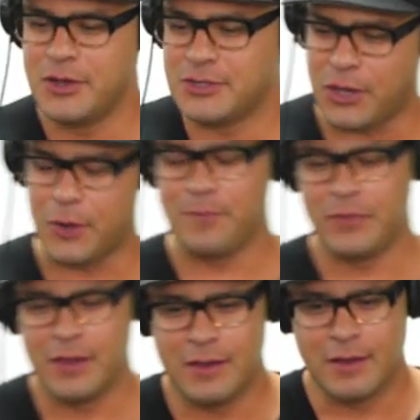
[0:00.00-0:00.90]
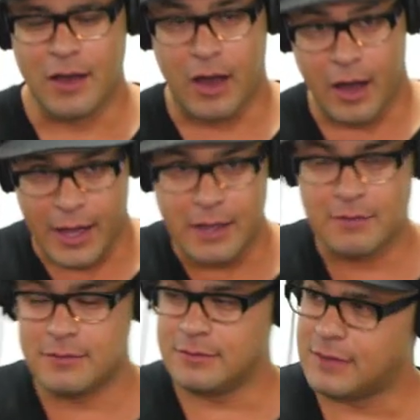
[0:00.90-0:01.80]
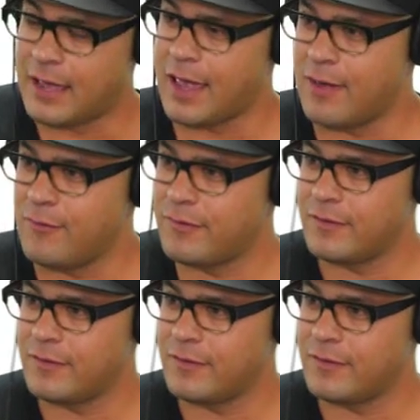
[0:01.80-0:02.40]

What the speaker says: So I have